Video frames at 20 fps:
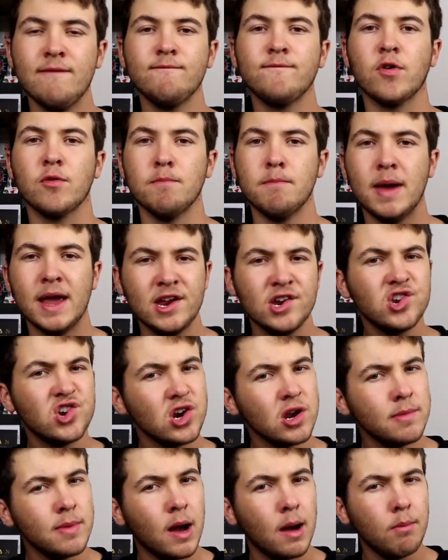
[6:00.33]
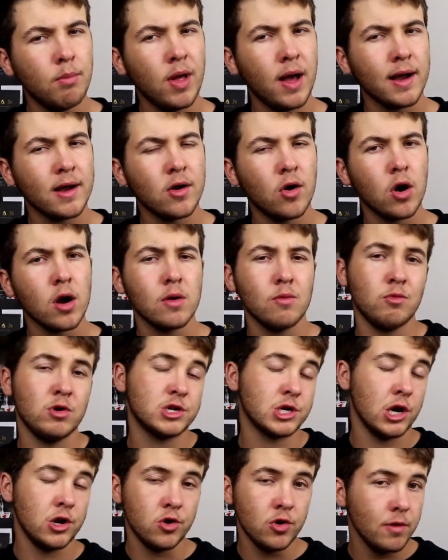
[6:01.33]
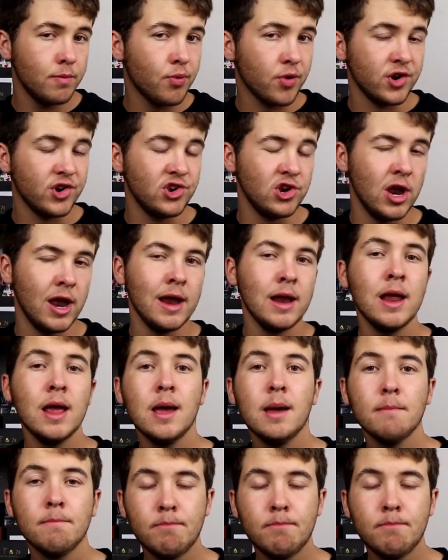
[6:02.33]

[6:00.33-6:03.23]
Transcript: information about black art, which I do appreciate,